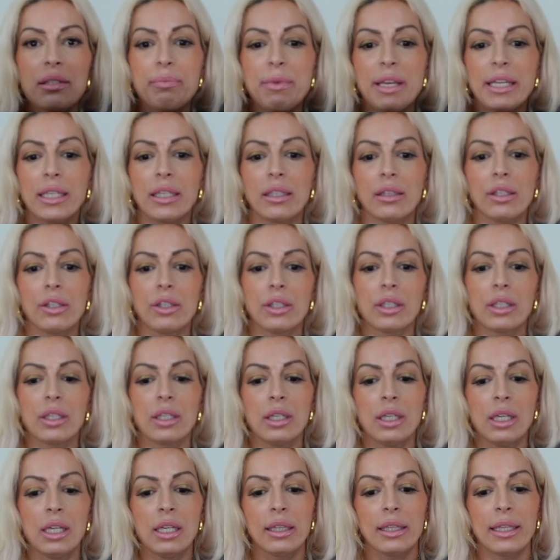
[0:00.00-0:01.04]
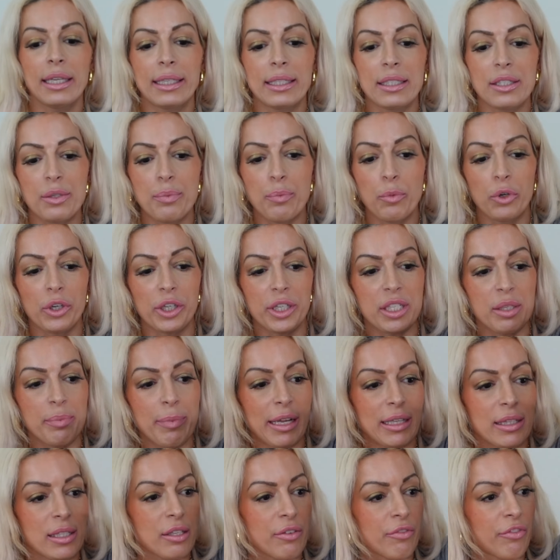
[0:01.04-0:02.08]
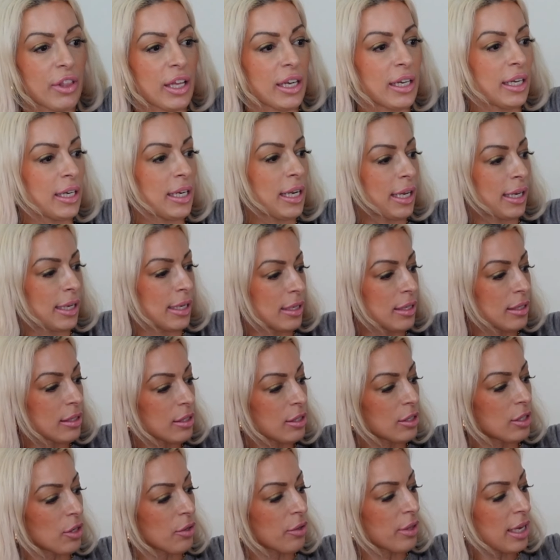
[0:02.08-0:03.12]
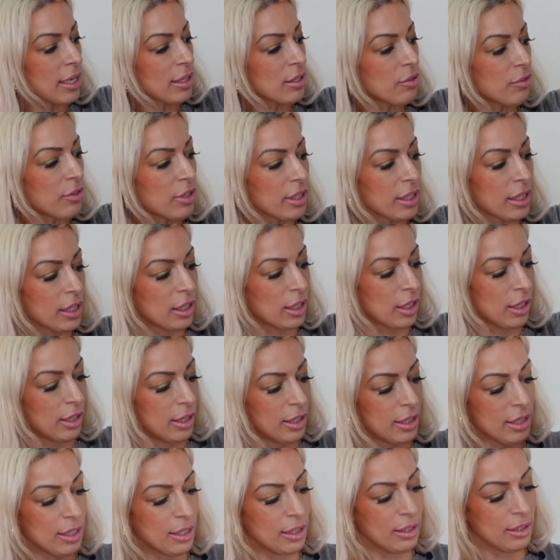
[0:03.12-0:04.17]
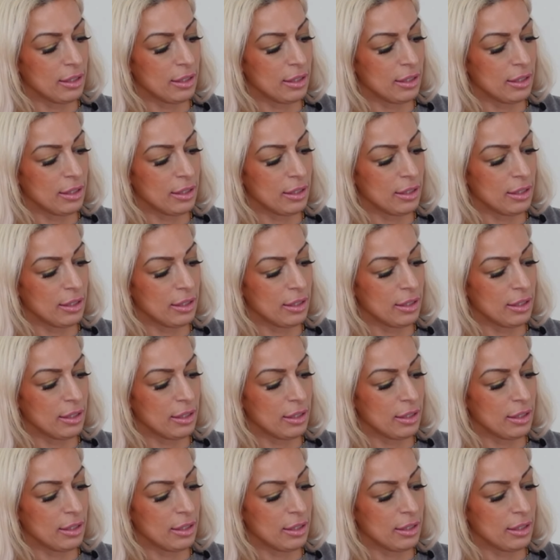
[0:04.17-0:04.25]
make it look like it's more expensive than it is. So that's really good.